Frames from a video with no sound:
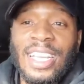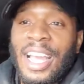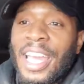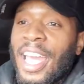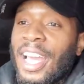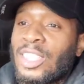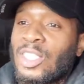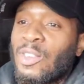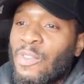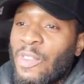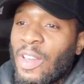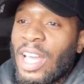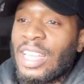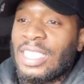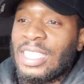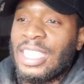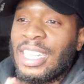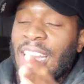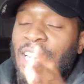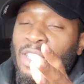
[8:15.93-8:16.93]

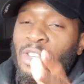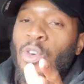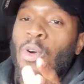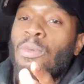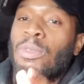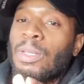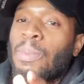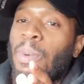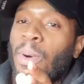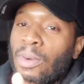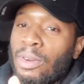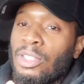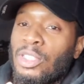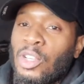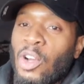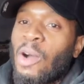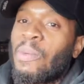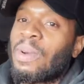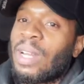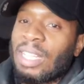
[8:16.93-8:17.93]
And then I knew it was a police
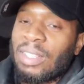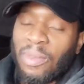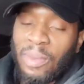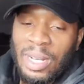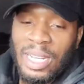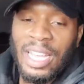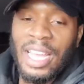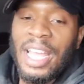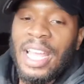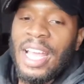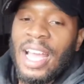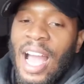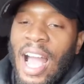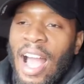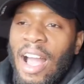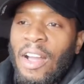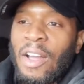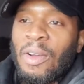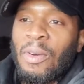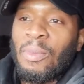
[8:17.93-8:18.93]
car what
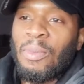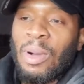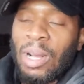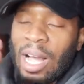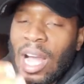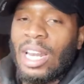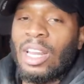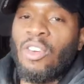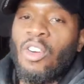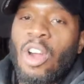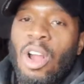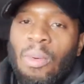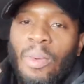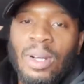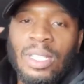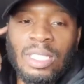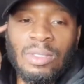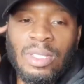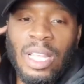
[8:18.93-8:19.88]
kind of car it was.